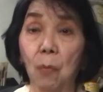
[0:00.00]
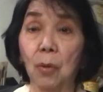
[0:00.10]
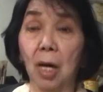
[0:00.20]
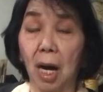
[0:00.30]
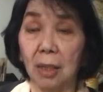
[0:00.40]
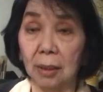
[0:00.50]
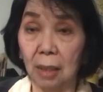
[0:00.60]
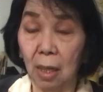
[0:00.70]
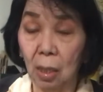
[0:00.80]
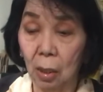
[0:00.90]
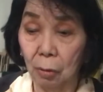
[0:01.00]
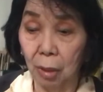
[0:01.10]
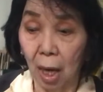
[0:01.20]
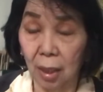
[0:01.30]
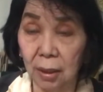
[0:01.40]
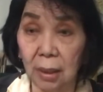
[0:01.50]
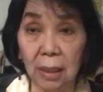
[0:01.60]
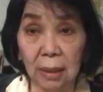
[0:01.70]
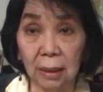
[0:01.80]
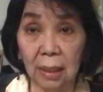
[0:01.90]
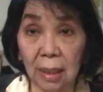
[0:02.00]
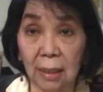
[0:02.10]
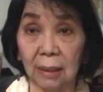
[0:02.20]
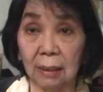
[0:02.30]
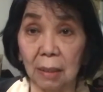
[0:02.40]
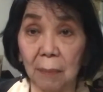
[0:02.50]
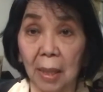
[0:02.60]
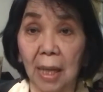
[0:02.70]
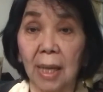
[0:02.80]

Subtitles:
whereas reality is this, diba?